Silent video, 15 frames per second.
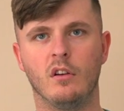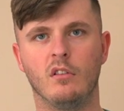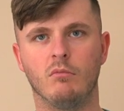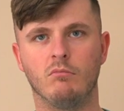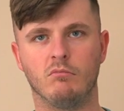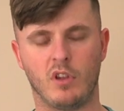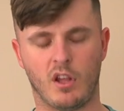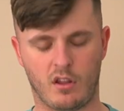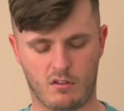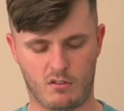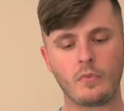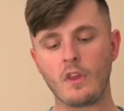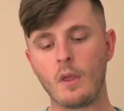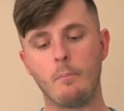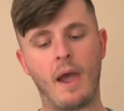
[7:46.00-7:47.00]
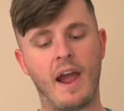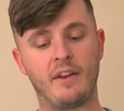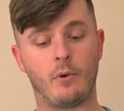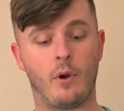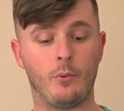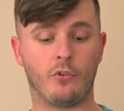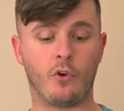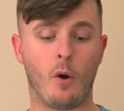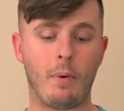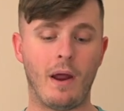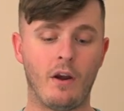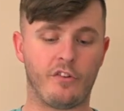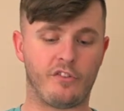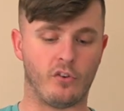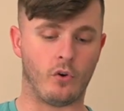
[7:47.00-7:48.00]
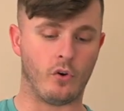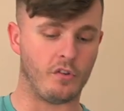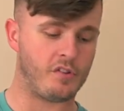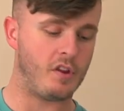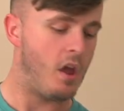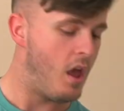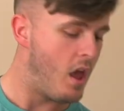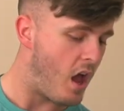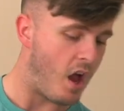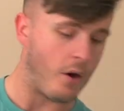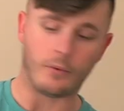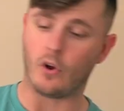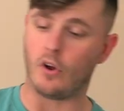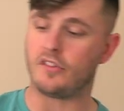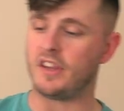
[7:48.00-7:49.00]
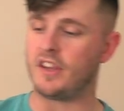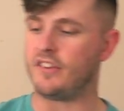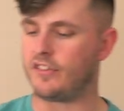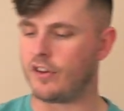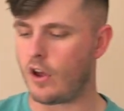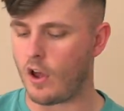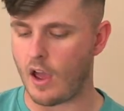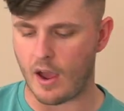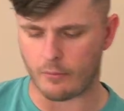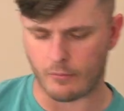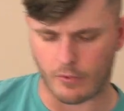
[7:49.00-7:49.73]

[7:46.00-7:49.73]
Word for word: Mm-hmm. Yeah. But anyway, we've got a pair of shorts, uh, we've got a t-shirt, and